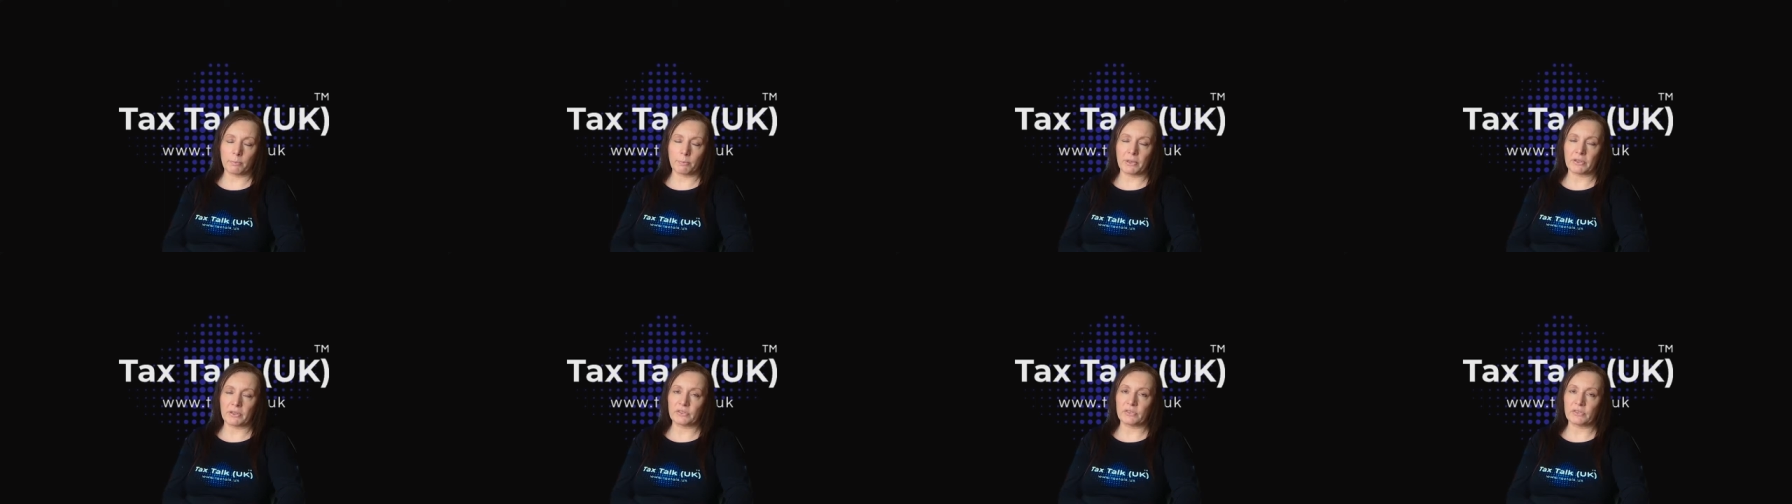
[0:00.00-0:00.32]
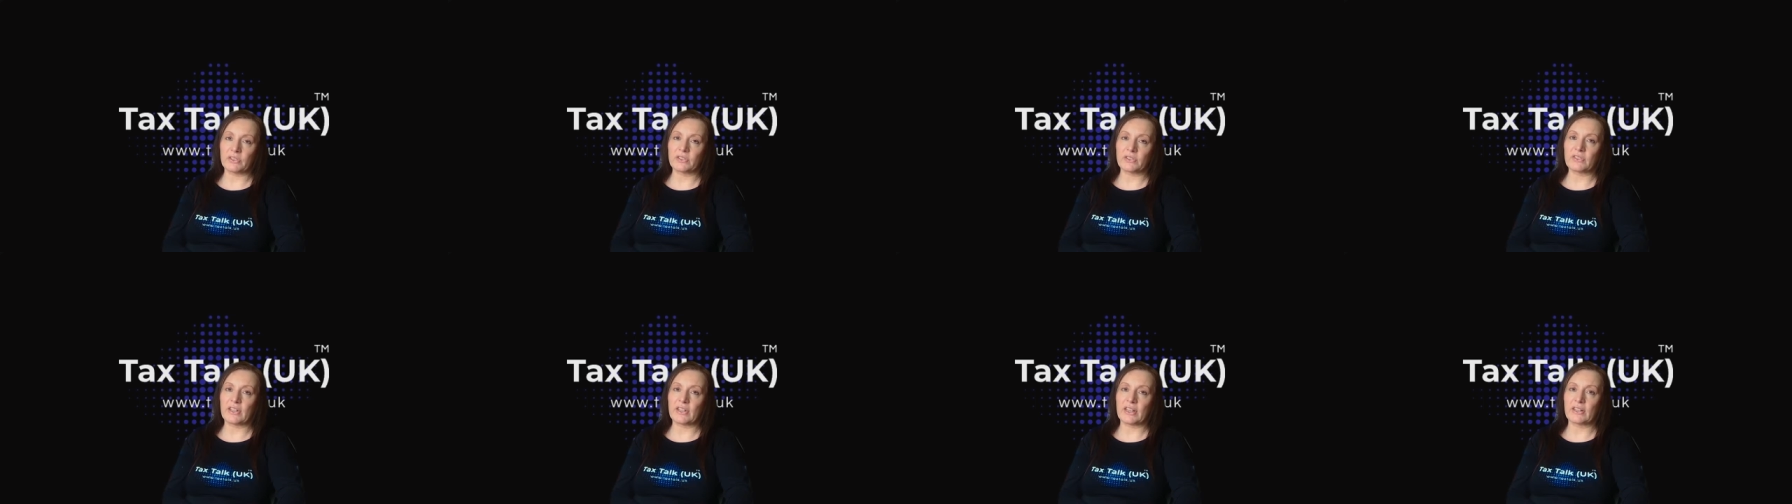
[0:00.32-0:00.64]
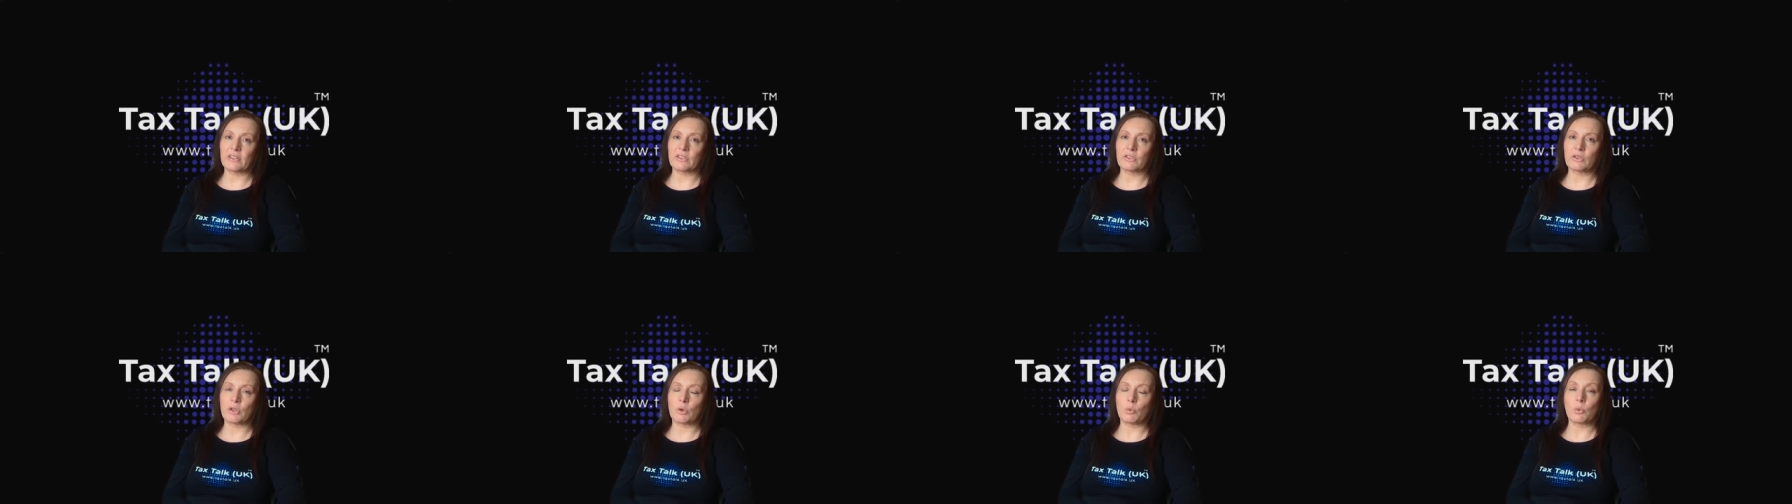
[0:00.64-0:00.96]

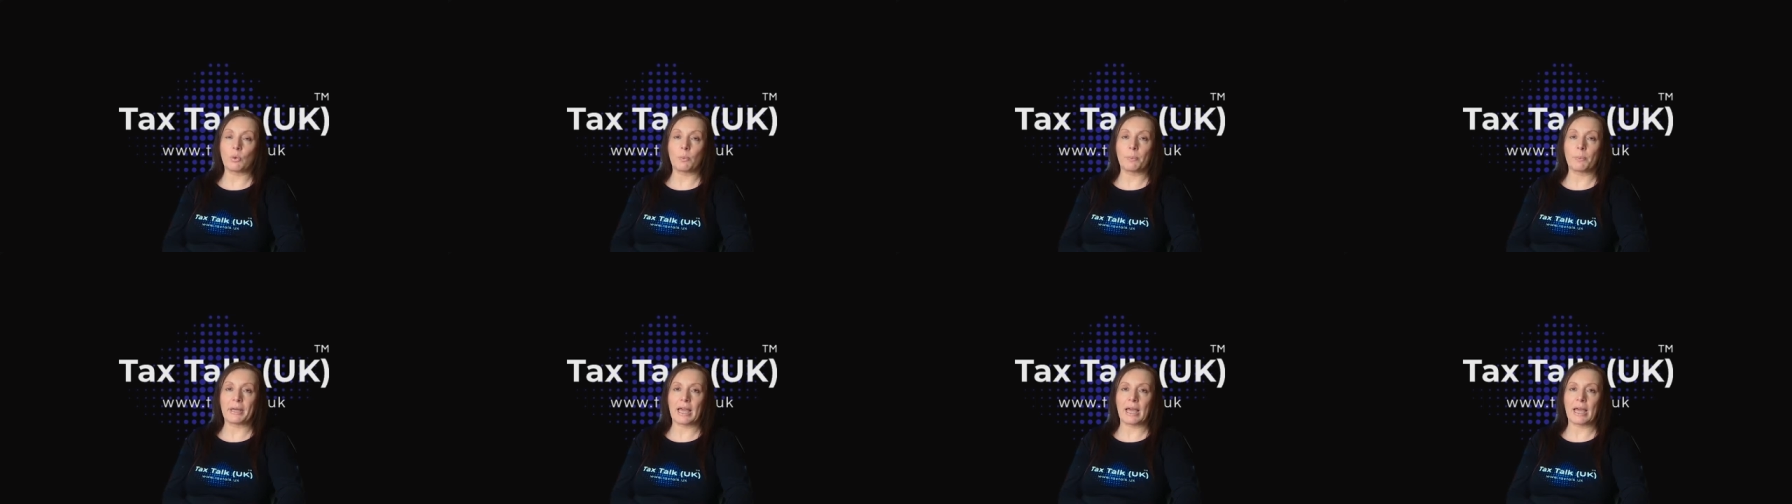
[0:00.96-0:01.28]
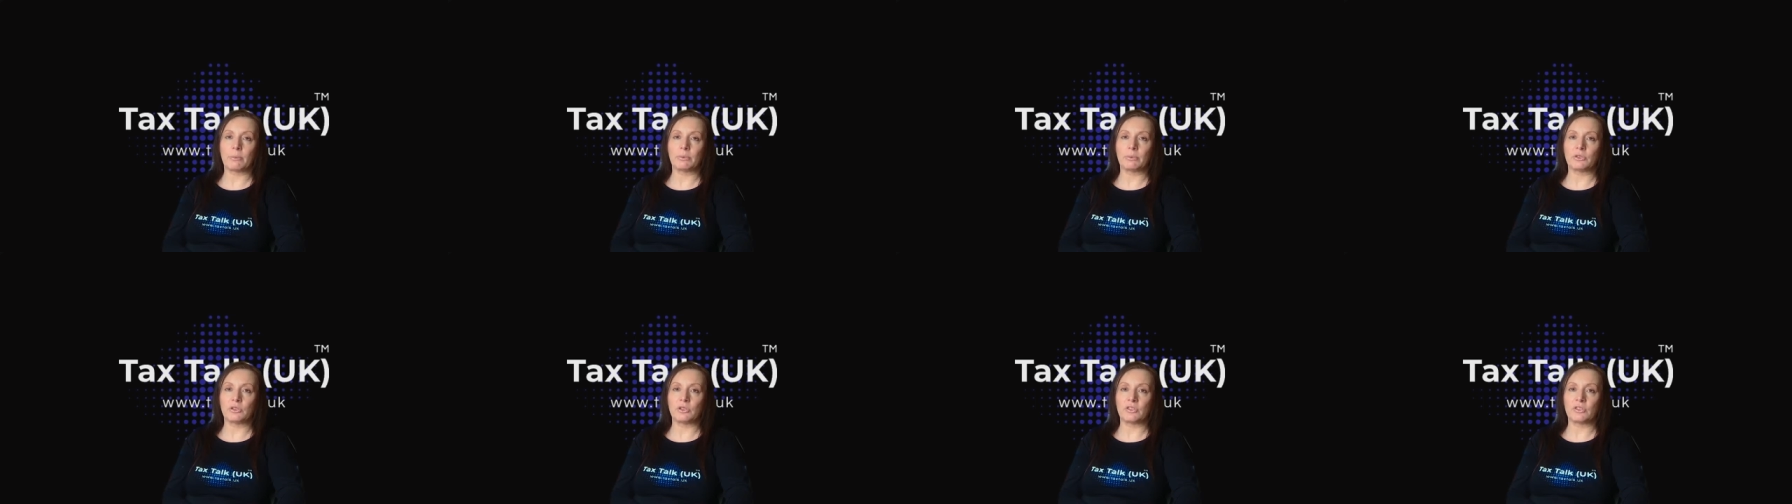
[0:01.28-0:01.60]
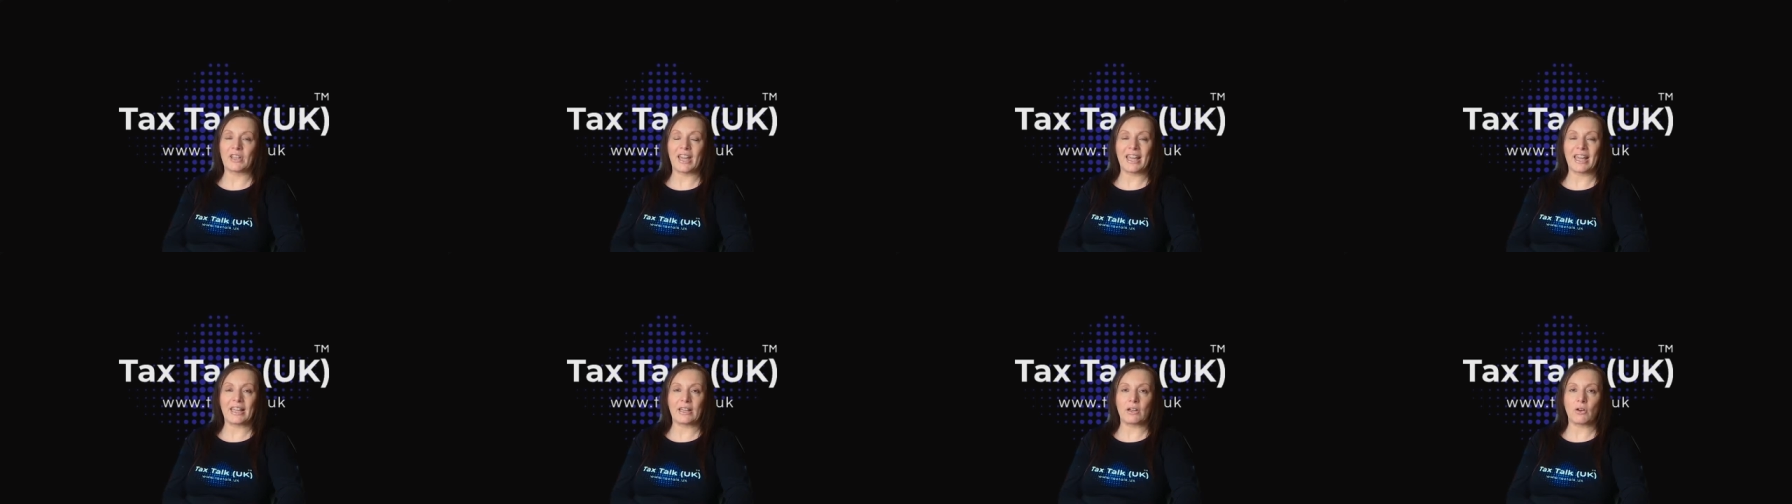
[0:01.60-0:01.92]
businesses that will be able to
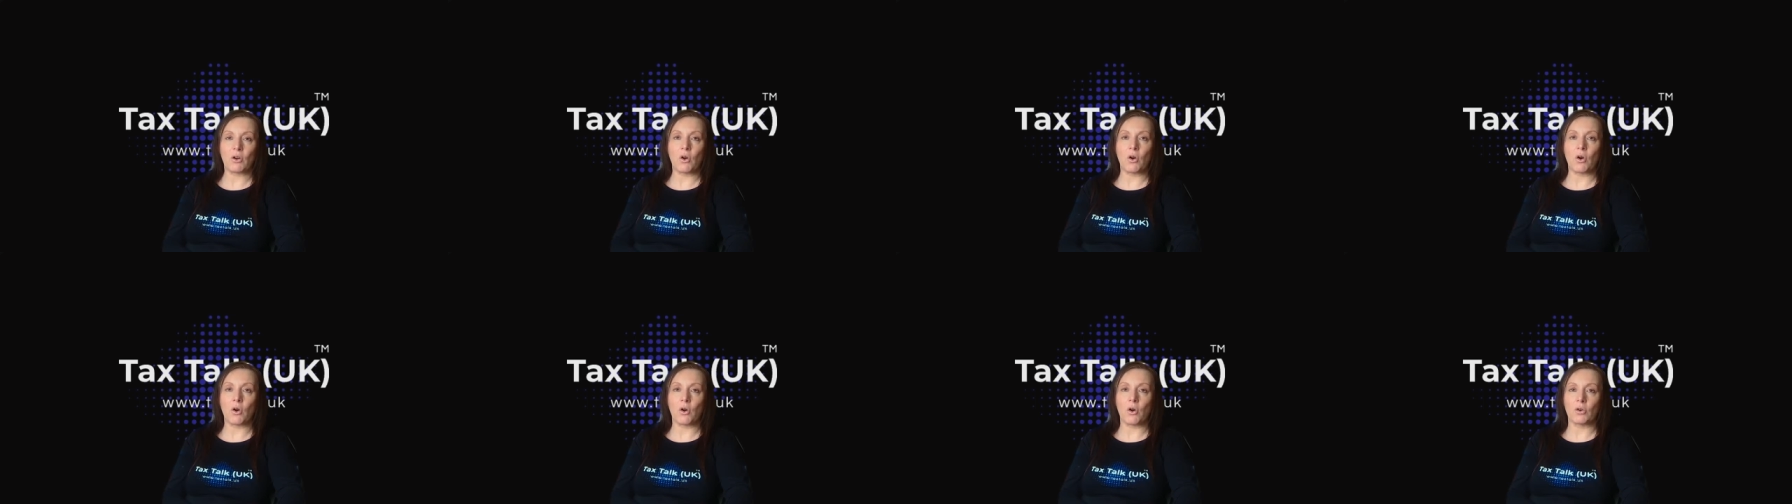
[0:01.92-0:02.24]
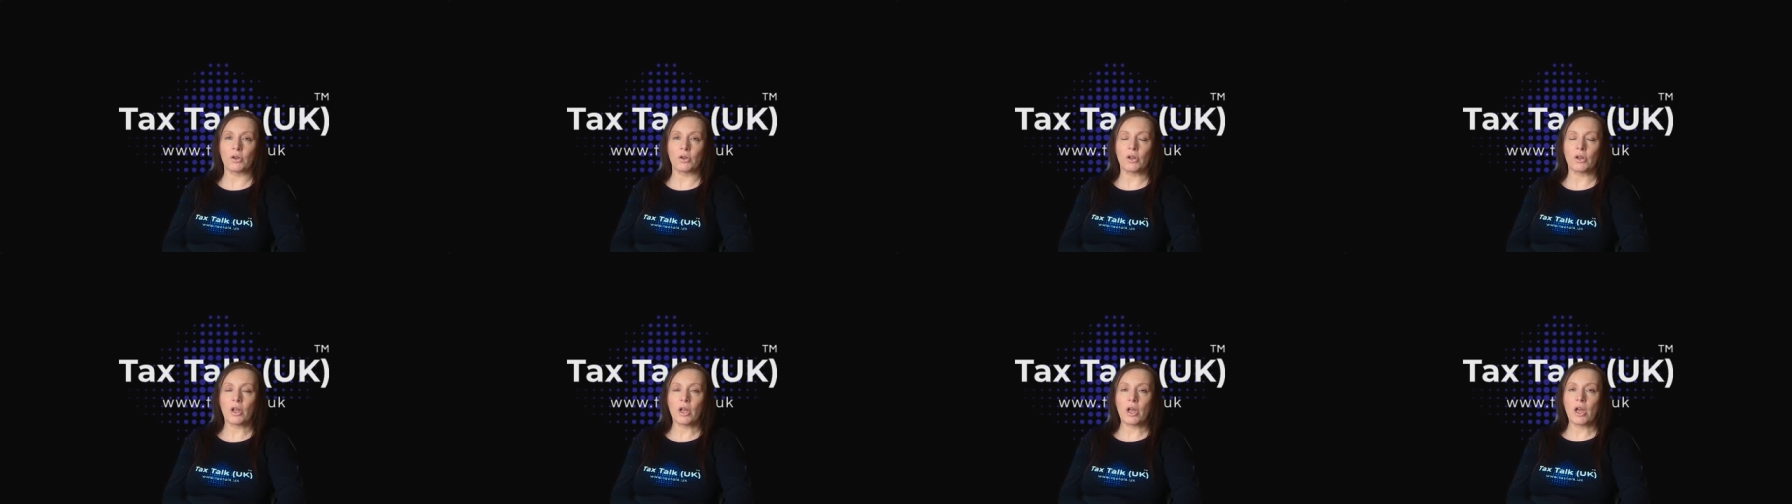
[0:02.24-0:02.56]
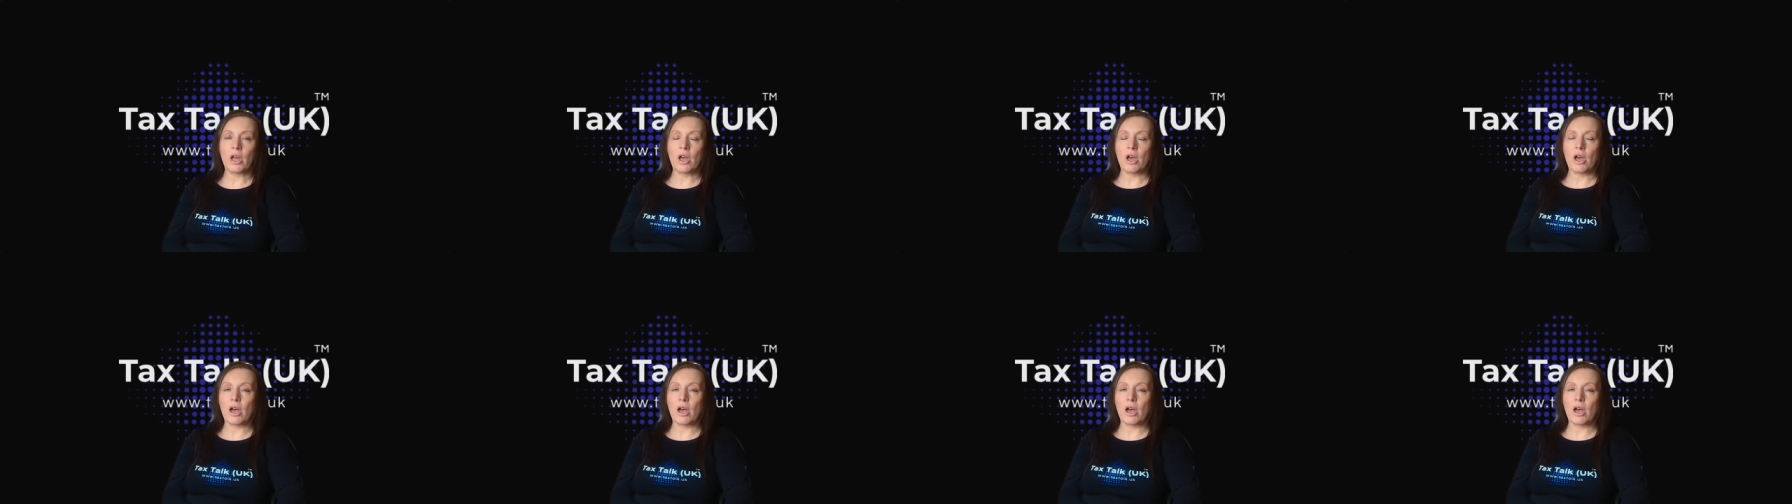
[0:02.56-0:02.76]
take on